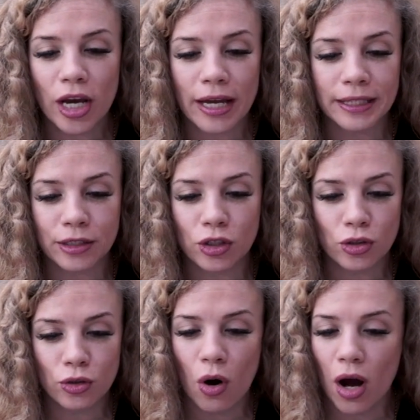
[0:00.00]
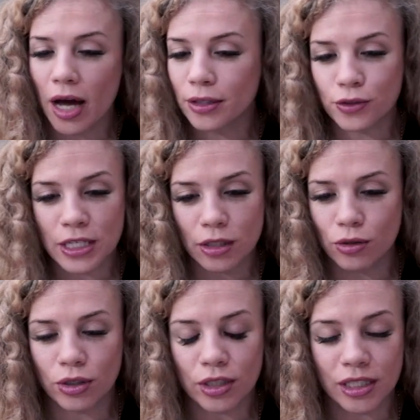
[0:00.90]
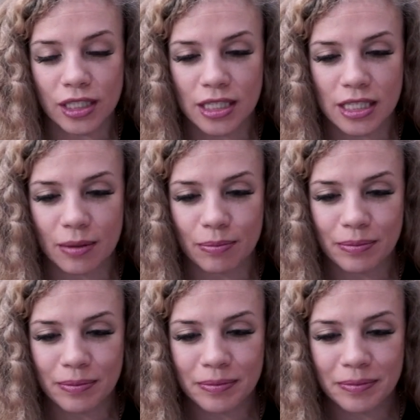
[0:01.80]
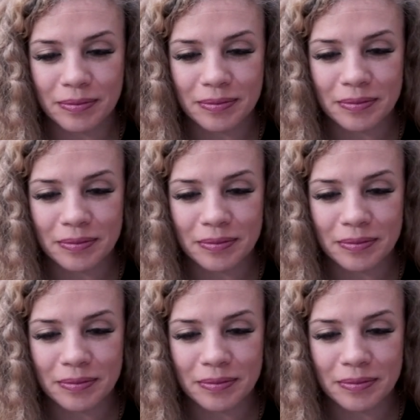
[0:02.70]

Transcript: distinguish it from other systems?